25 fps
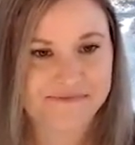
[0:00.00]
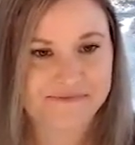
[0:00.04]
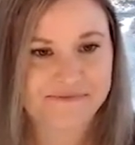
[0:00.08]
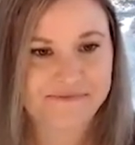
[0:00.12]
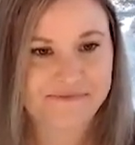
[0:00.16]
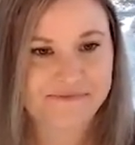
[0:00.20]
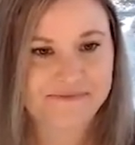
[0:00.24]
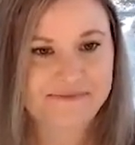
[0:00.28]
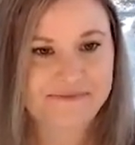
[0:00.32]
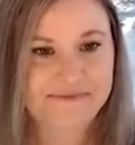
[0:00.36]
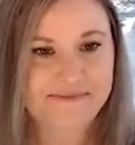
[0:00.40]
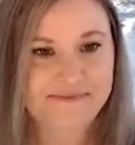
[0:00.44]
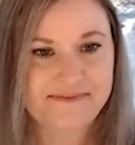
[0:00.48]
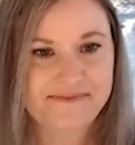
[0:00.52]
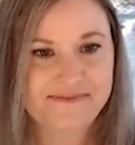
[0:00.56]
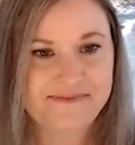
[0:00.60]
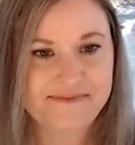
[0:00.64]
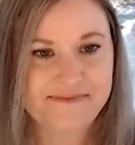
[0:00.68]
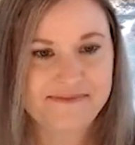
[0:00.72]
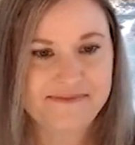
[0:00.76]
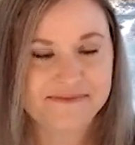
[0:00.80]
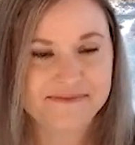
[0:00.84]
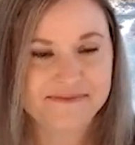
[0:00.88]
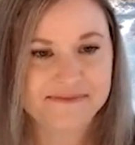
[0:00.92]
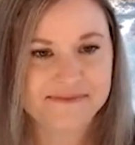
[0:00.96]

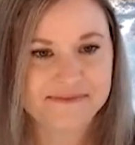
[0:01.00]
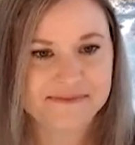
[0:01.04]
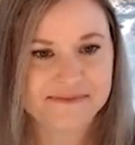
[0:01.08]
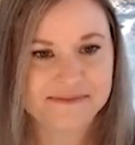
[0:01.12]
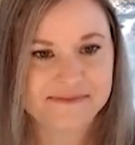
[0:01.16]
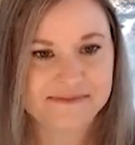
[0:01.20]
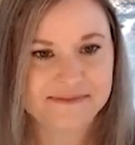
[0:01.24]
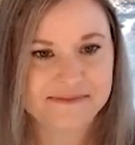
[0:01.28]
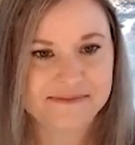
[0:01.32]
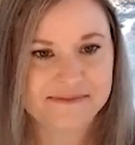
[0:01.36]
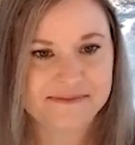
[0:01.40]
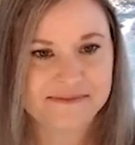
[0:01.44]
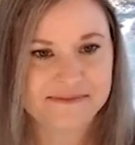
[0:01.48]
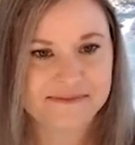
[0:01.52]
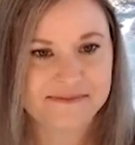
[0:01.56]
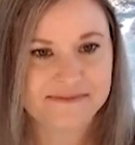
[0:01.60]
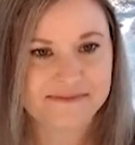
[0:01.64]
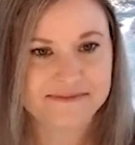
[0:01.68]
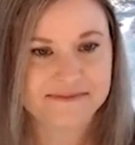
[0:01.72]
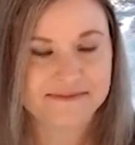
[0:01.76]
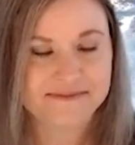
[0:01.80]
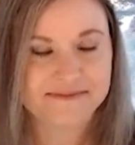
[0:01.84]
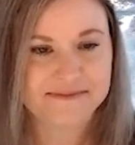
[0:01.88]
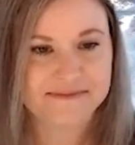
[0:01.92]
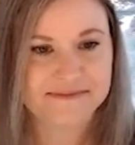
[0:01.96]

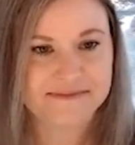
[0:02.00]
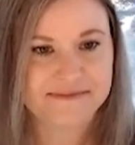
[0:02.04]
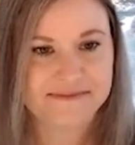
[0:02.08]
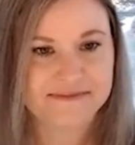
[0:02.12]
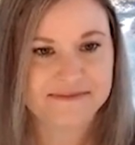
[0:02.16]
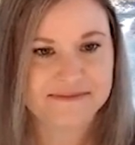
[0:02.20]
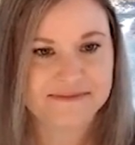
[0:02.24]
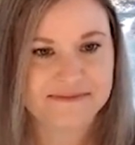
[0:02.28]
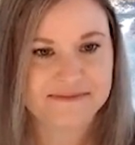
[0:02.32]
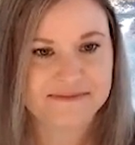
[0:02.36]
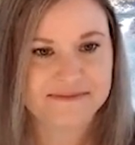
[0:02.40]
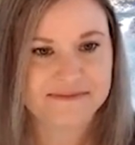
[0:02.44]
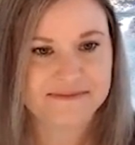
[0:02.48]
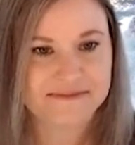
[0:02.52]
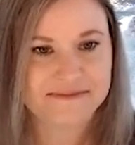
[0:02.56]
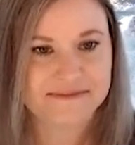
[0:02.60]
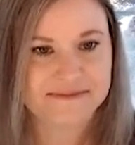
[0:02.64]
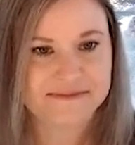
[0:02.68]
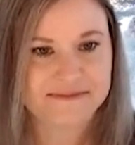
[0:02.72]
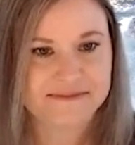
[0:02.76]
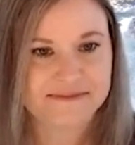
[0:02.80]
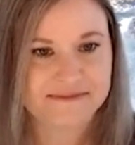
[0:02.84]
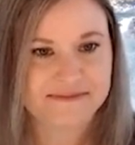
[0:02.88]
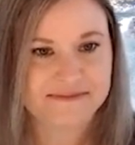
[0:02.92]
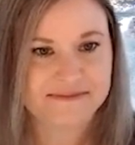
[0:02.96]

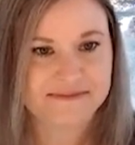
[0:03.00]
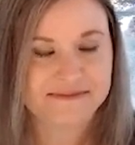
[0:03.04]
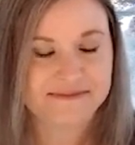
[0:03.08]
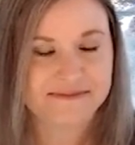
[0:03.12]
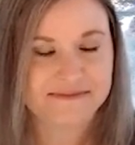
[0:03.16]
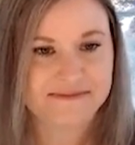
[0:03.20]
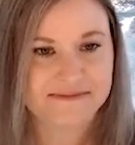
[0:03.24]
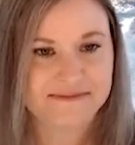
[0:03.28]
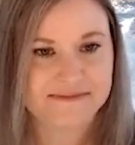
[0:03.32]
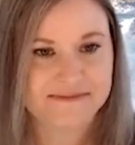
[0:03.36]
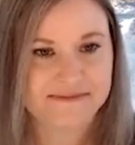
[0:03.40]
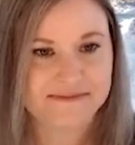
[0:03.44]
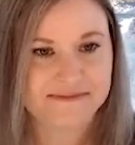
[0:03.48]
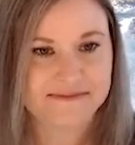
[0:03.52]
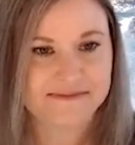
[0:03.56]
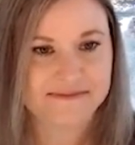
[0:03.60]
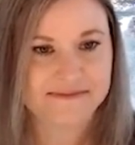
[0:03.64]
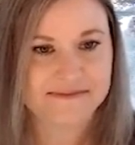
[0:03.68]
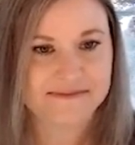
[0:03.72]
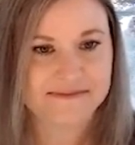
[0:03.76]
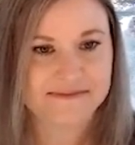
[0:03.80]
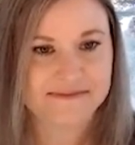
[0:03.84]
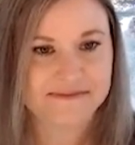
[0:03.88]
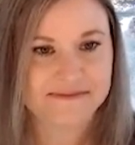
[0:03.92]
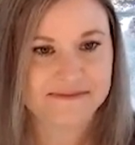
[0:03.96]

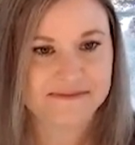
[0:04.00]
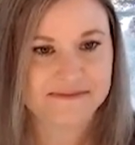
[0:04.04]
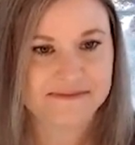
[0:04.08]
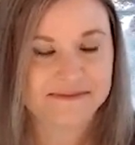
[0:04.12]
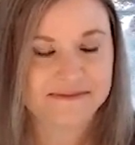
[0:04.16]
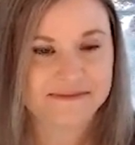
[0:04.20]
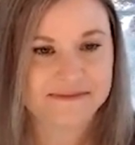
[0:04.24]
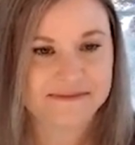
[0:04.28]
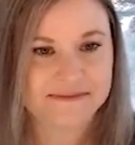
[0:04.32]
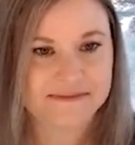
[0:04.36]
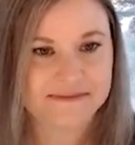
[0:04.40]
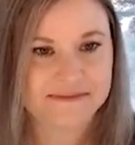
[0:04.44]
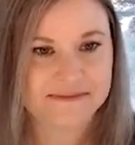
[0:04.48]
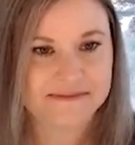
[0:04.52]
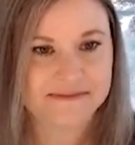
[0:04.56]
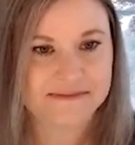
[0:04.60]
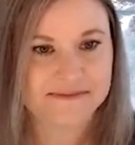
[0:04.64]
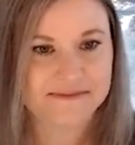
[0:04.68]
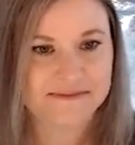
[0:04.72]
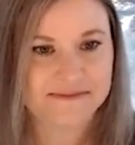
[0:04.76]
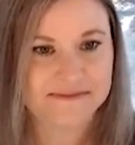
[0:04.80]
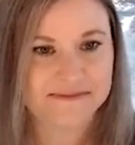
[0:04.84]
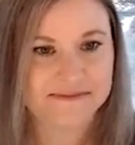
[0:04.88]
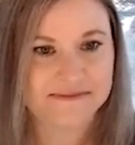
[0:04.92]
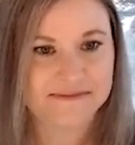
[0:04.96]

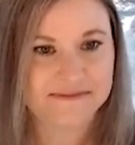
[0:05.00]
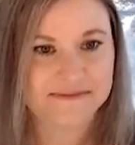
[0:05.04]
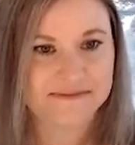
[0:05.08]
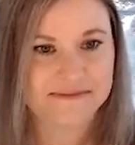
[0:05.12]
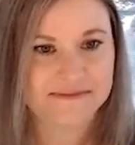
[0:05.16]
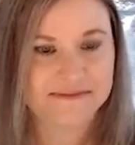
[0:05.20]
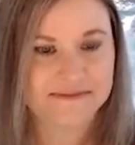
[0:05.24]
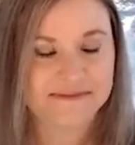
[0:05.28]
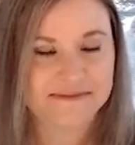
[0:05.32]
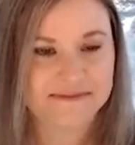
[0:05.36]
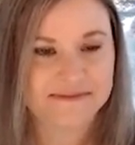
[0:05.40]
This person isn't speaking.